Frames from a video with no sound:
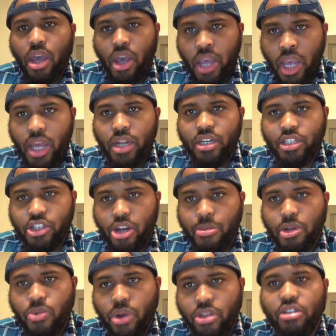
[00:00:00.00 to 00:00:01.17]
and determine
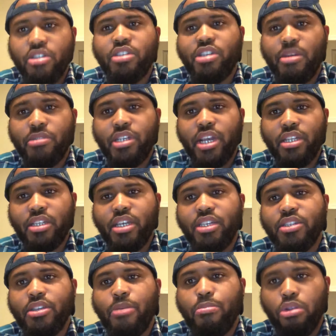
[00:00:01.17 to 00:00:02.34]
whether the subject
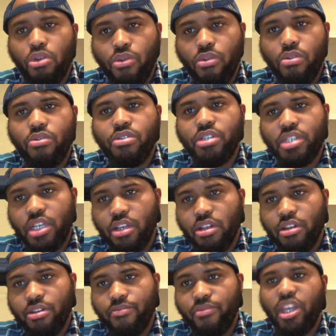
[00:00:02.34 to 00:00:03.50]
is plural or
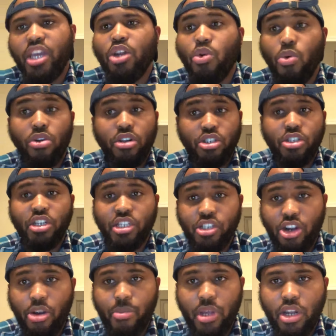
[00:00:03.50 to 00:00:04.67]
singular in order to
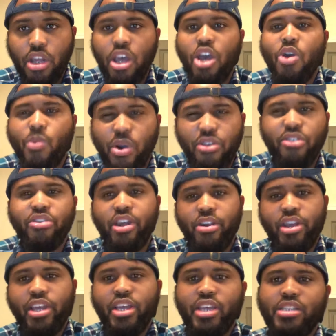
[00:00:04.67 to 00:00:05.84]
determine whether there
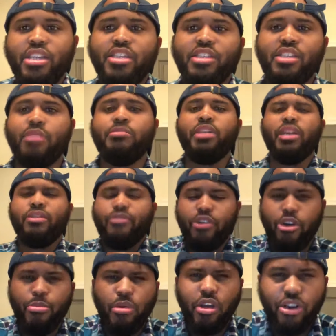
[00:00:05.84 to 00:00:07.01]
is
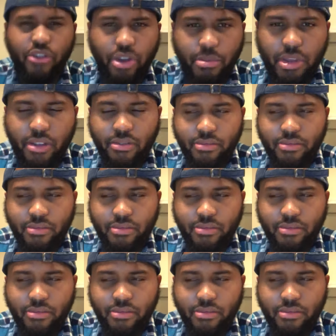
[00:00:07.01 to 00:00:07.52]
subject-verb agreement.